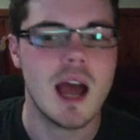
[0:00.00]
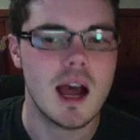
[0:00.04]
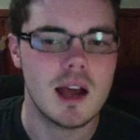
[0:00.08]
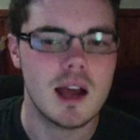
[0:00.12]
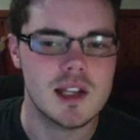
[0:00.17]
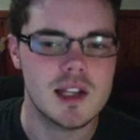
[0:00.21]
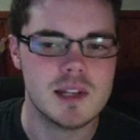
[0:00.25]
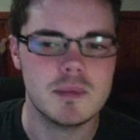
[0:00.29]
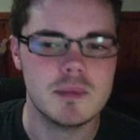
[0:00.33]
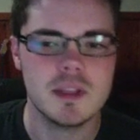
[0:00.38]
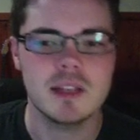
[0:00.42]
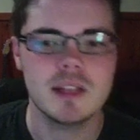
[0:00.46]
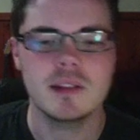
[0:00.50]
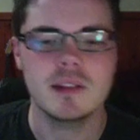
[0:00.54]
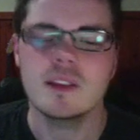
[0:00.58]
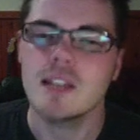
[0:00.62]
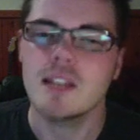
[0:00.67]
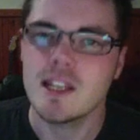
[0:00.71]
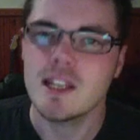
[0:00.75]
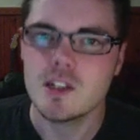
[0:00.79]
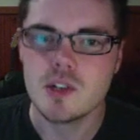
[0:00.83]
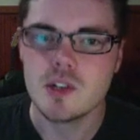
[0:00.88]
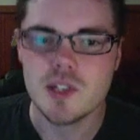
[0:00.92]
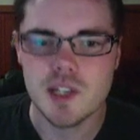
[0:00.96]
Something
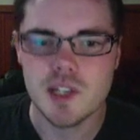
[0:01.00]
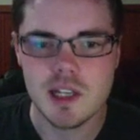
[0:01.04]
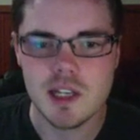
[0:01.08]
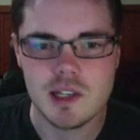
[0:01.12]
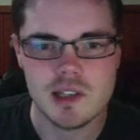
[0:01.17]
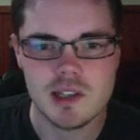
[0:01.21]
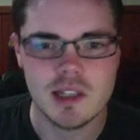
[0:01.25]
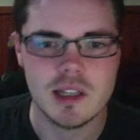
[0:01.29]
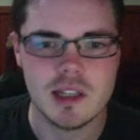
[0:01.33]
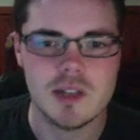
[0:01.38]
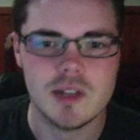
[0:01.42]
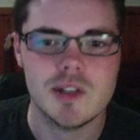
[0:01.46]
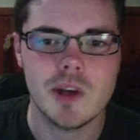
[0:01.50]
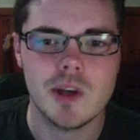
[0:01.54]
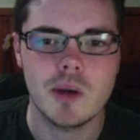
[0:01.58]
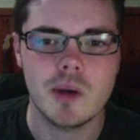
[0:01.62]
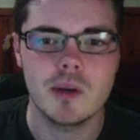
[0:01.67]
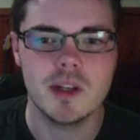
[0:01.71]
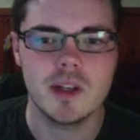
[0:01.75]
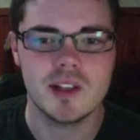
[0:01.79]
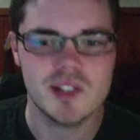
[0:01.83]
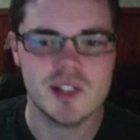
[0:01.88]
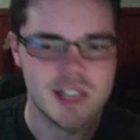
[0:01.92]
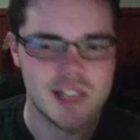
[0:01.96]
interesting is that they're
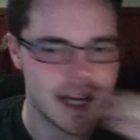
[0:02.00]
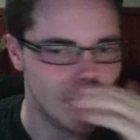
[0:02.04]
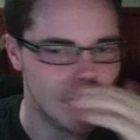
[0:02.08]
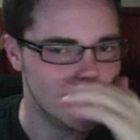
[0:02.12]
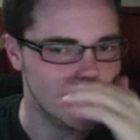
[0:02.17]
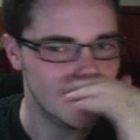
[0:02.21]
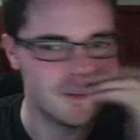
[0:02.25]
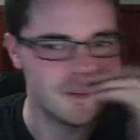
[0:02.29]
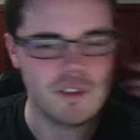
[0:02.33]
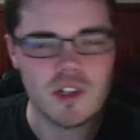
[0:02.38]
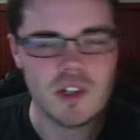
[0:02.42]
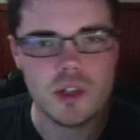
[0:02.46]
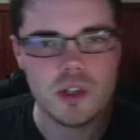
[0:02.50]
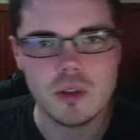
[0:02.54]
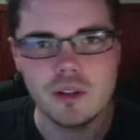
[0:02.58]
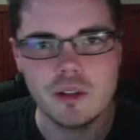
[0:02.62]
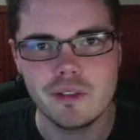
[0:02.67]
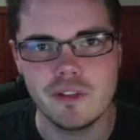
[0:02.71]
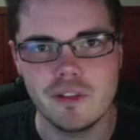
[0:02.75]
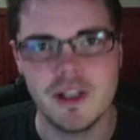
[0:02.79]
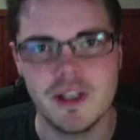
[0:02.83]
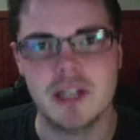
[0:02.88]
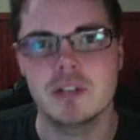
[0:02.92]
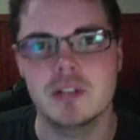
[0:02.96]
toning down the visual
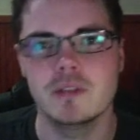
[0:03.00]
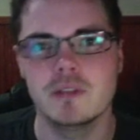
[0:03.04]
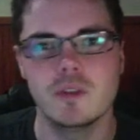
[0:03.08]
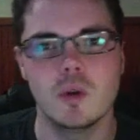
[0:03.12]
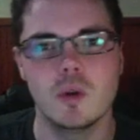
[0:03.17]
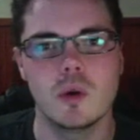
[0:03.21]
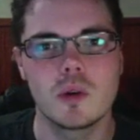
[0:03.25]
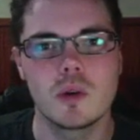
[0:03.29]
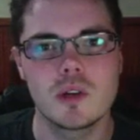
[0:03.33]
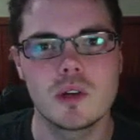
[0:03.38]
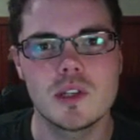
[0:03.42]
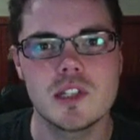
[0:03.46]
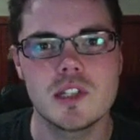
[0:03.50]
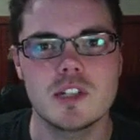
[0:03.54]
effect of auras